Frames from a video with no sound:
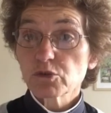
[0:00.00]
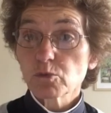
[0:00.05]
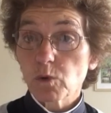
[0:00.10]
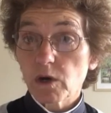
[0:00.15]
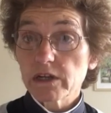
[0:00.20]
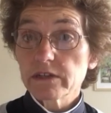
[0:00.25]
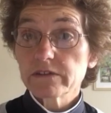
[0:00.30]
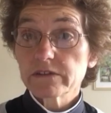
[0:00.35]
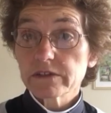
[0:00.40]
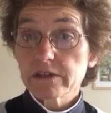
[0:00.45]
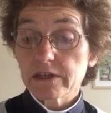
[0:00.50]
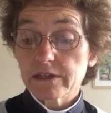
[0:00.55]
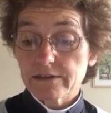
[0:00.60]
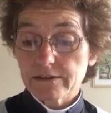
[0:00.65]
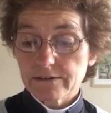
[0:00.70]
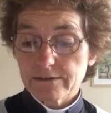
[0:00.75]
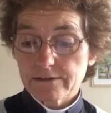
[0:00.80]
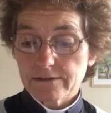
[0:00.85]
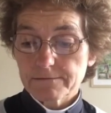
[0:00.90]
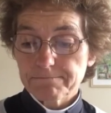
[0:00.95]

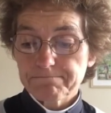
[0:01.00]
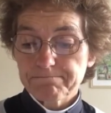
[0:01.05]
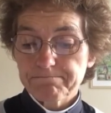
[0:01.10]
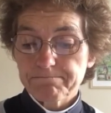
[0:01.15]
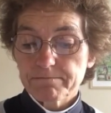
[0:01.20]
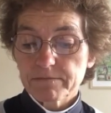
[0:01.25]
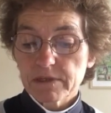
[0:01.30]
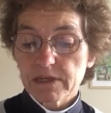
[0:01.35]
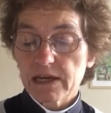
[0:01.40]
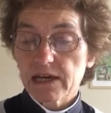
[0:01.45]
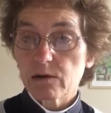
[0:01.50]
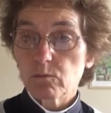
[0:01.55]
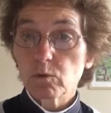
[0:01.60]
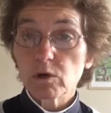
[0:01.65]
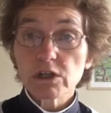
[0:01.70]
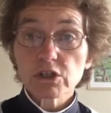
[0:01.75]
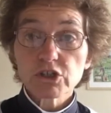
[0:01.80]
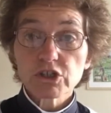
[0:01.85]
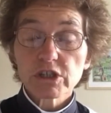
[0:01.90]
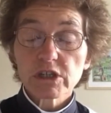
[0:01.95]
wineskins, our
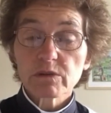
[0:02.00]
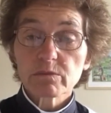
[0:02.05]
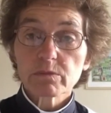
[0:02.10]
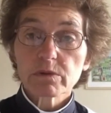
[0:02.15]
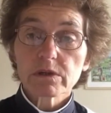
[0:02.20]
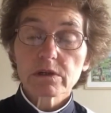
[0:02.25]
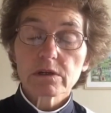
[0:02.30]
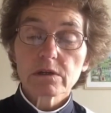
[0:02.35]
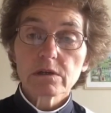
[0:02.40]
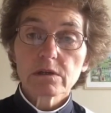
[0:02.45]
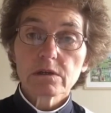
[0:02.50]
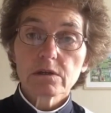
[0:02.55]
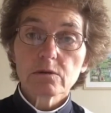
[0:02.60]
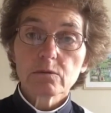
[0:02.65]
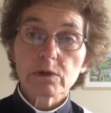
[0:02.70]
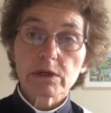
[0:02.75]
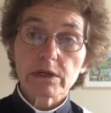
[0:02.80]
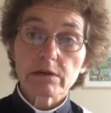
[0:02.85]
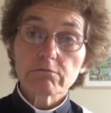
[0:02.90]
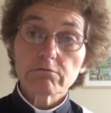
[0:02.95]
worship,
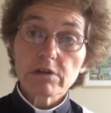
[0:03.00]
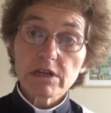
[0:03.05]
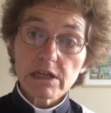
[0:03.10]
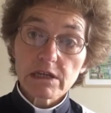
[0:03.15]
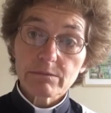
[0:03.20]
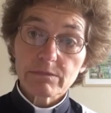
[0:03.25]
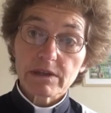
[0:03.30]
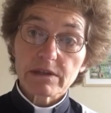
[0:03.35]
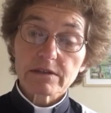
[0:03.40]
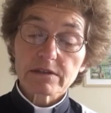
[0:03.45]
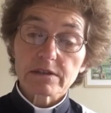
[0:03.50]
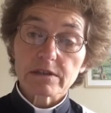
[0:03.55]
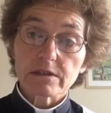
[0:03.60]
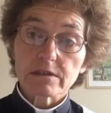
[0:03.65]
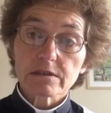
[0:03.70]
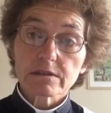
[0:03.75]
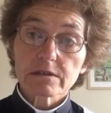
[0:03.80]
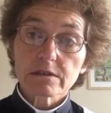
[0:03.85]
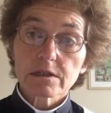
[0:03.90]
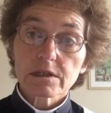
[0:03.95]
when it
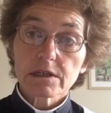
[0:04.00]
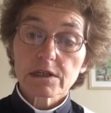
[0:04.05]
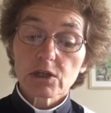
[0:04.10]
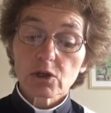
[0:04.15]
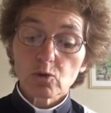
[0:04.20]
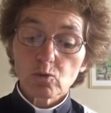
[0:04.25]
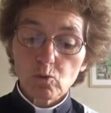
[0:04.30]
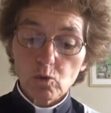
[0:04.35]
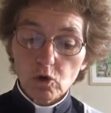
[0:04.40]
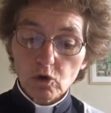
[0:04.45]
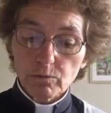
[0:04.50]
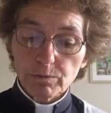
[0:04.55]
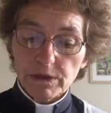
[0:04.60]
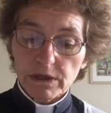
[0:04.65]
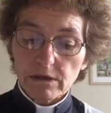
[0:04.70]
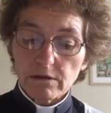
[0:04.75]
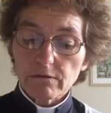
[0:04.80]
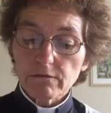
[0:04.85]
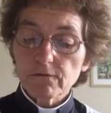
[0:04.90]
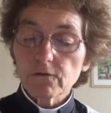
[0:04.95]
recommences, will
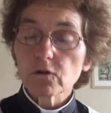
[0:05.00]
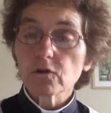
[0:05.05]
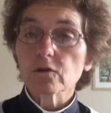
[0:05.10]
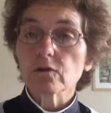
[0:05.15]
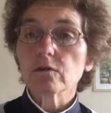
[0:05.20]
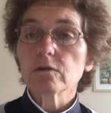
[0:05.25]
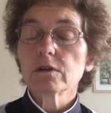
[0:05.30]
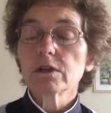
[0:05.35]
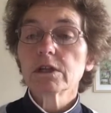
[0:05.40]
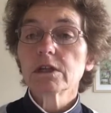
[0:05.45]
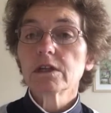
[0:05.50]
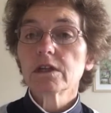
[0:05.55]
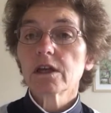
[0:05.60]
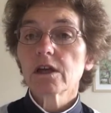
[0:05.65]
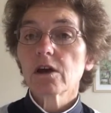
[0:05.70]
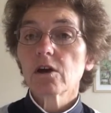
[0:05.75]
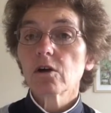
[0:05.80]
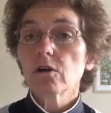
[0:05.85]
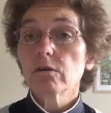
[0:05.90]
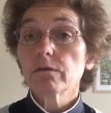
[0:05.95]
be full
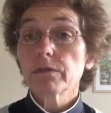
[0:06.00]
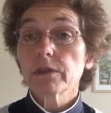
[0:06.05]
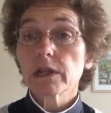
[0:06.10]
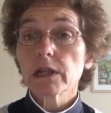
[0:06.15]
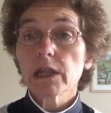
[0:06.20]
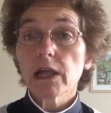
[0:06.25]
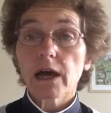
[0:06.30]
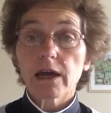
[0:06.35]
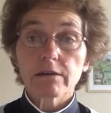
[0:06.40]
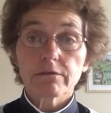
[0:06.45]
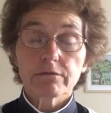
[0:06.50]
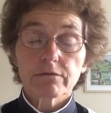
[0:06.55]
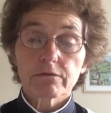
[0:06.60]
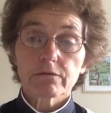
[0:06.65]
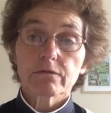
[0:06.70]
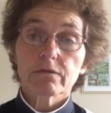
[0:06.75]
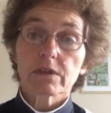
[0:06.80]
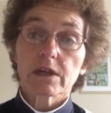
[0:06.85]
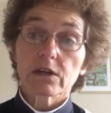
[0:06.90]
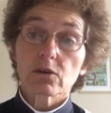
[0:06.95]
of the life
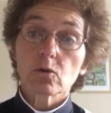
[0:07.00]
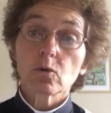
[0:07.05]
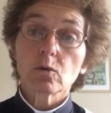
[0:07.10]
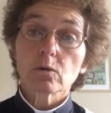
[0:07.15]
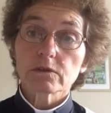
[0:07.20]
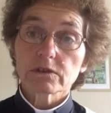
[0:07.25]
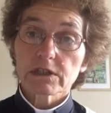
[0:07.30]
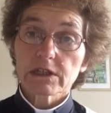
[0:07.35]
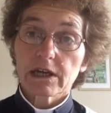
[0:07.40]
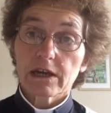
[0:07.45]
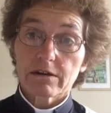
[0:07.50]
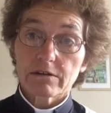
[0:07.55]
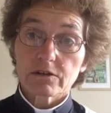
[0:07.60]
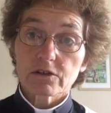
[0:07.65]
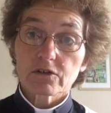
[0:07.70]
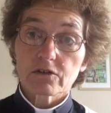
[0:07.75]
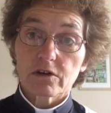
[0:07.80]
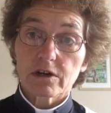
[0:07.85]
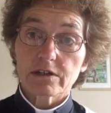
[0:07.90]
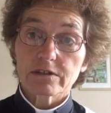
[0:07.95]
that ought to
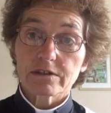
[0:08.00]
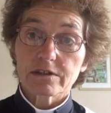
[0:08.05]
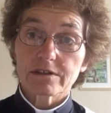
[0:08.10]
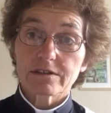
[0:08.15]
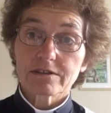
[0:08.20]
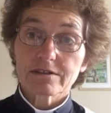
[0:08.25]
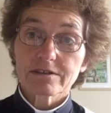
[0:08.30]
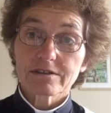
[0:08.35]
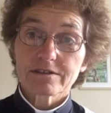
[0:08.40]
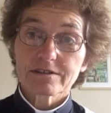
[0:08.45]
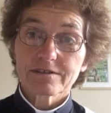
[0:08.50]
characterise it.